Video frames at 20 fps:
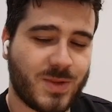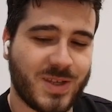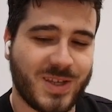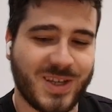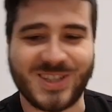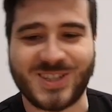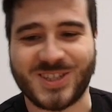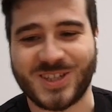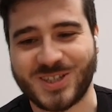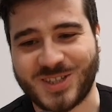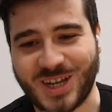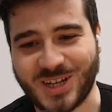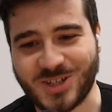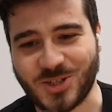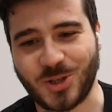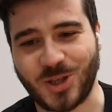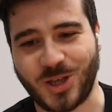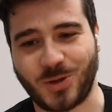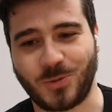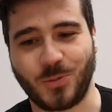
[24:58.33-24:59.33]
It's
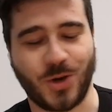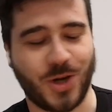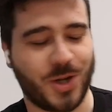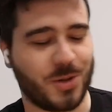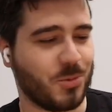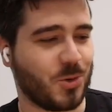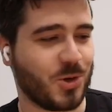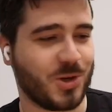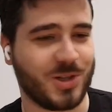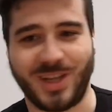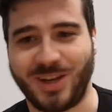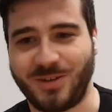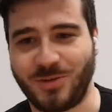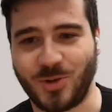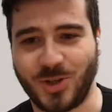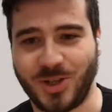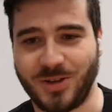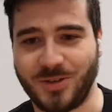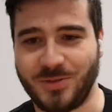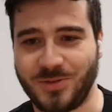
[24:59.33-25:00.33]
actually like one more
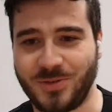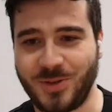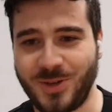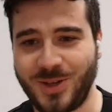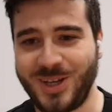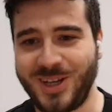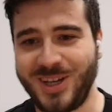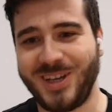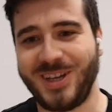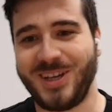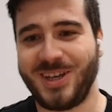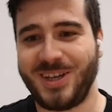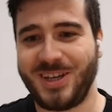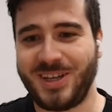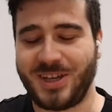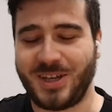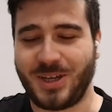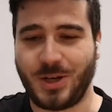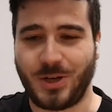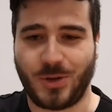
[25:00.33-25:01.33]
level of
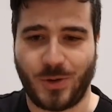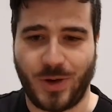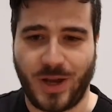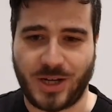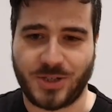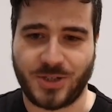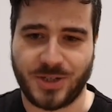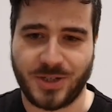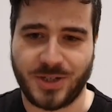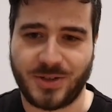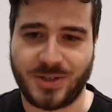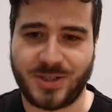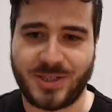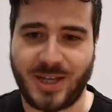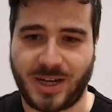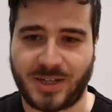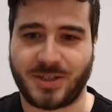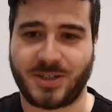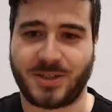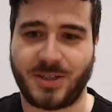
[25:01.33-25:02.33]
indirection,
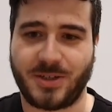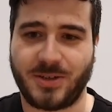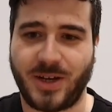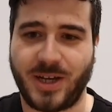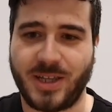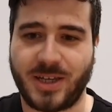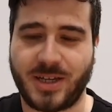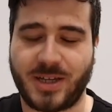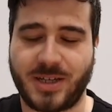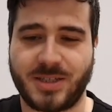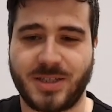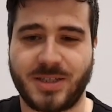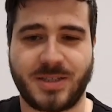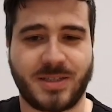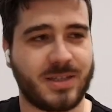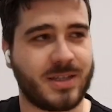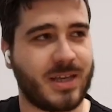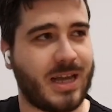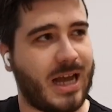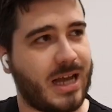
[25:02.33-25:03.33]
technically, right? Like, because
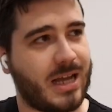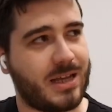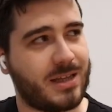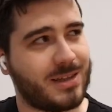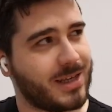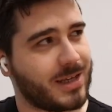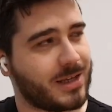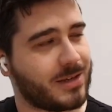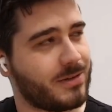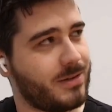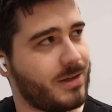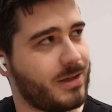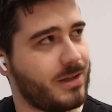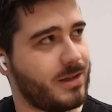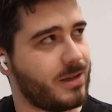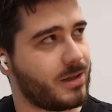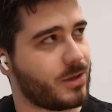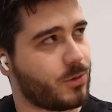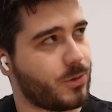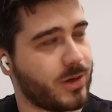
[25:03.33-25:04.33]
it's like
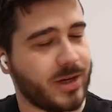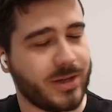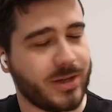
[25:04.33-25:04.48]
liquidity